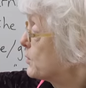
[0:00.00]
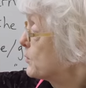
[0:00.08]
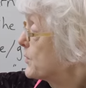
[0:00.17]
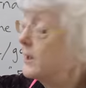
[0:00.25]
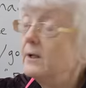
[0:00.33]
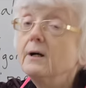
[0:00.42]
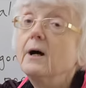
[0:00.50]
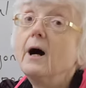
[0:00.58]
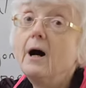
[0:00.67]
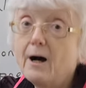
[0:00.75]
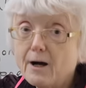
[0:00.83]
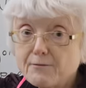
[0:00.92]
called a
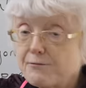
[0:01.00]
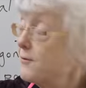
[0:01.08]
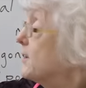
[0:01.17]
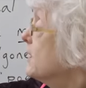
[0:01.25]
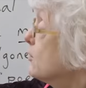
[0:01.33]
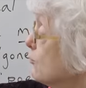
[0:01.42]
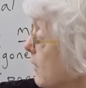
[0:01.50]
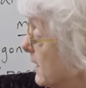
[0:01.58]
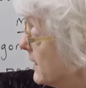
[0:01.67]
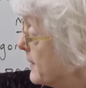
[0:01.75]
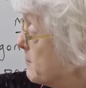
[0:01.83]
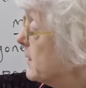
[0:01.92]
half
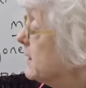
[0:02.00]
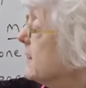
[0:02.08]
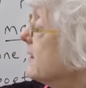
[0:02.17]
rhyme.